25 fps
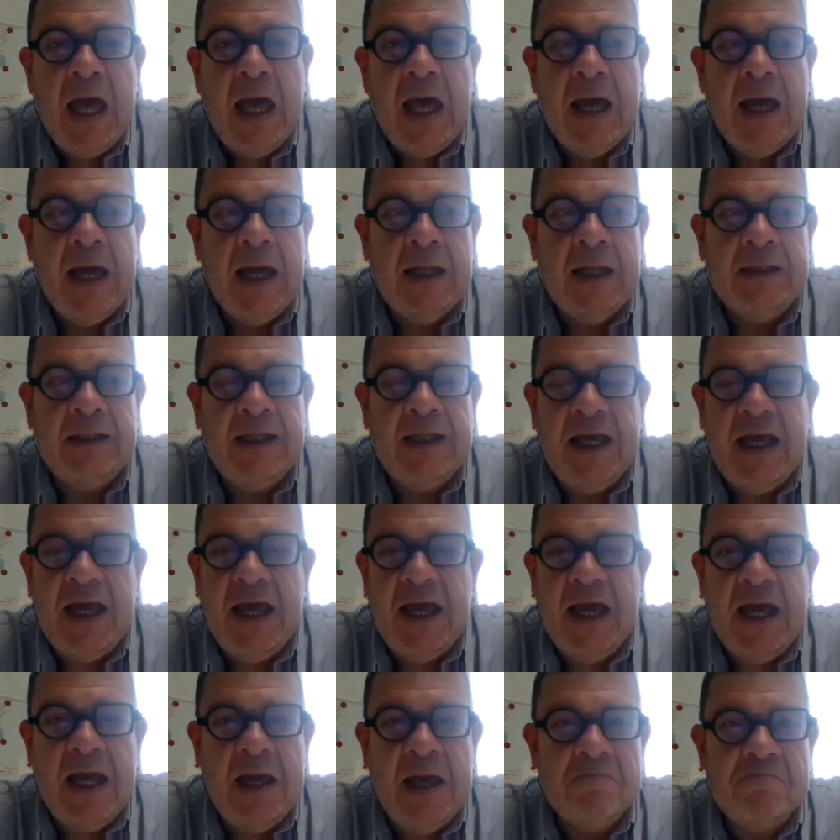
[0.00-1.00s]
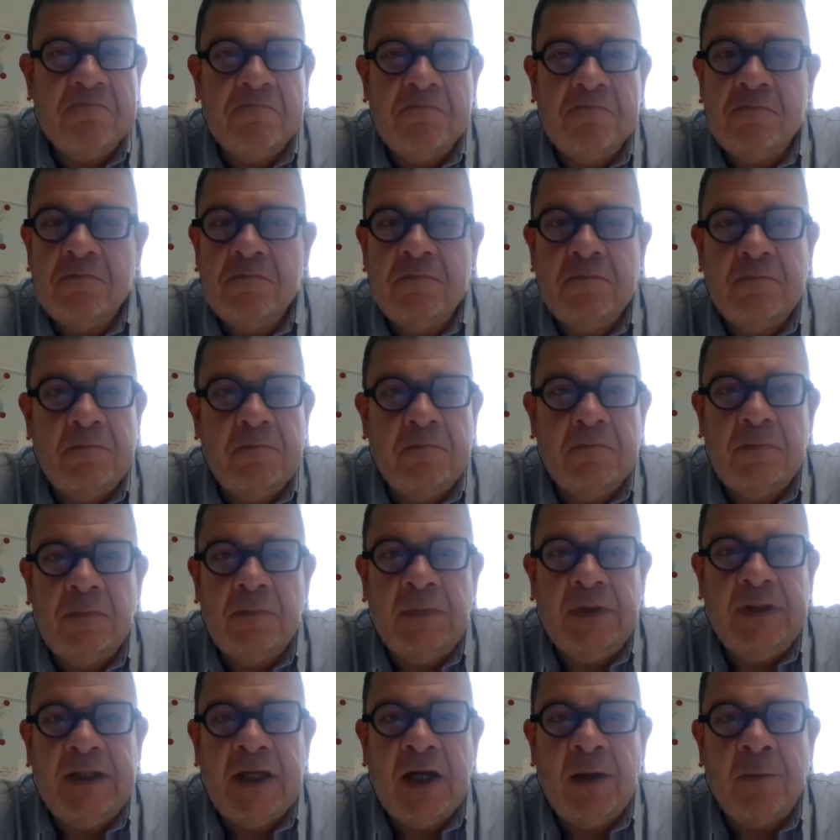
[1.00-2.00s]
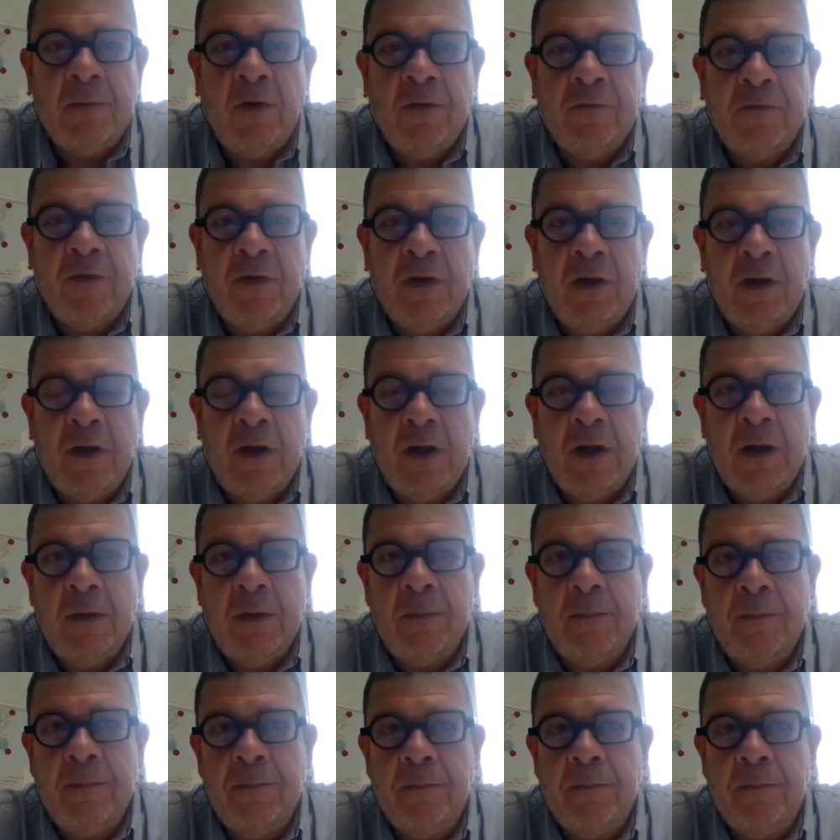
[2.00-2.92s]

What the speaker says: In terms of